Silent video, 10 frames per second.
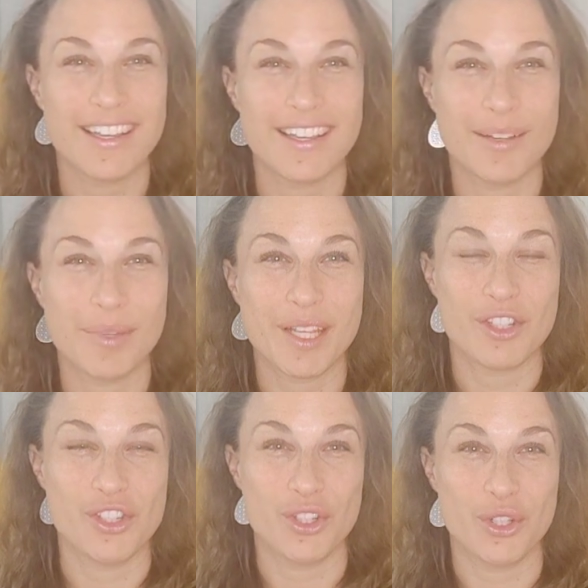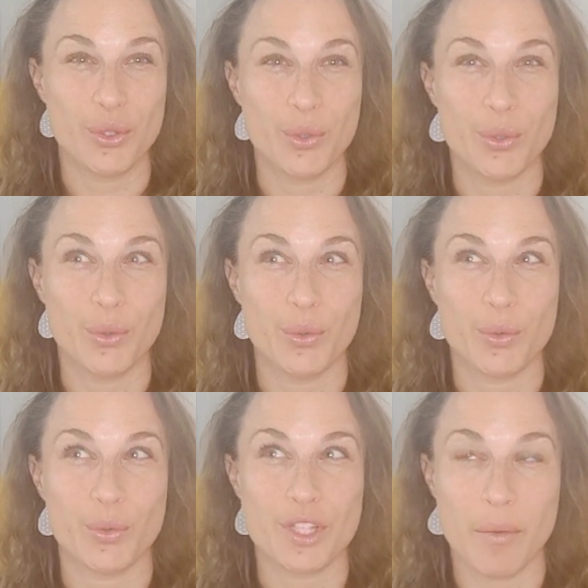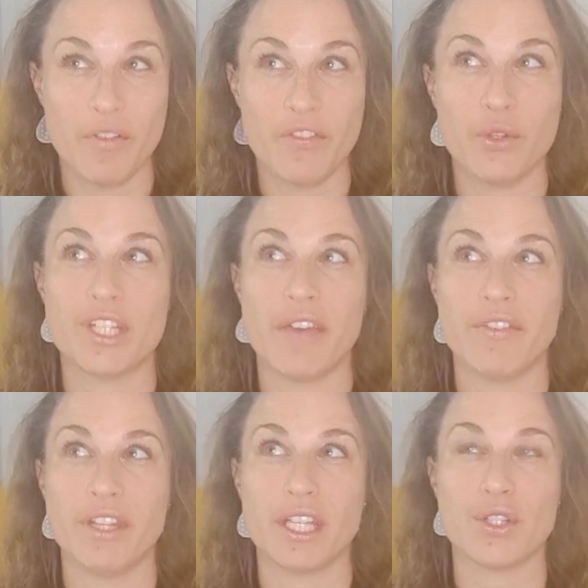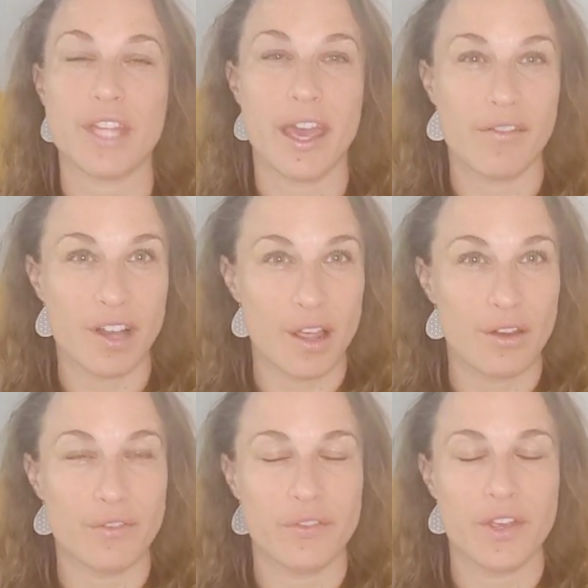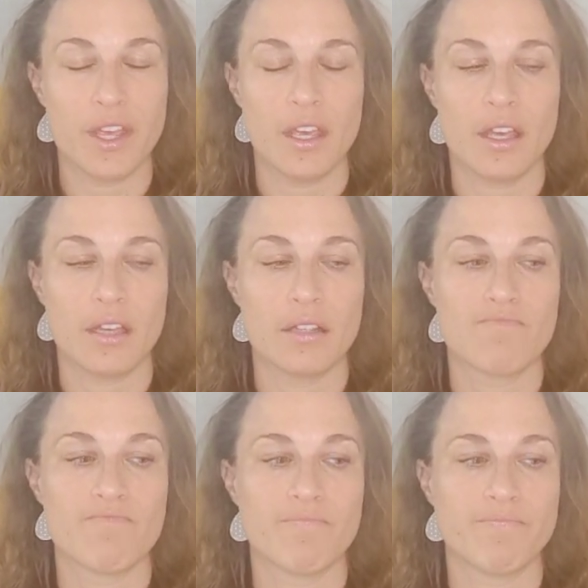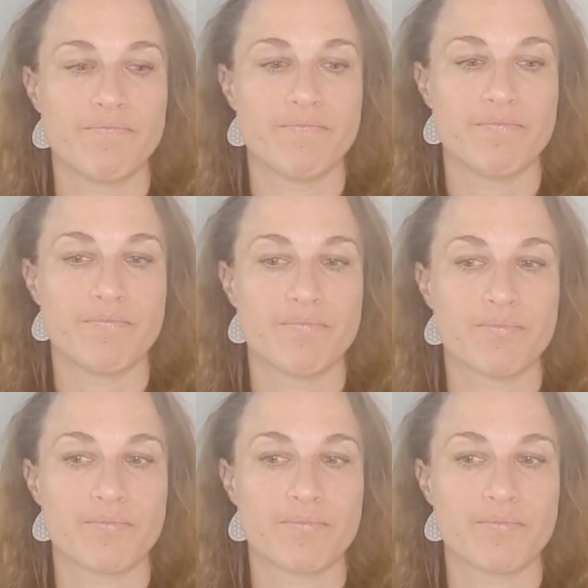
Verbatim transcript: Uh, because you some of you definitely could have a lot of um,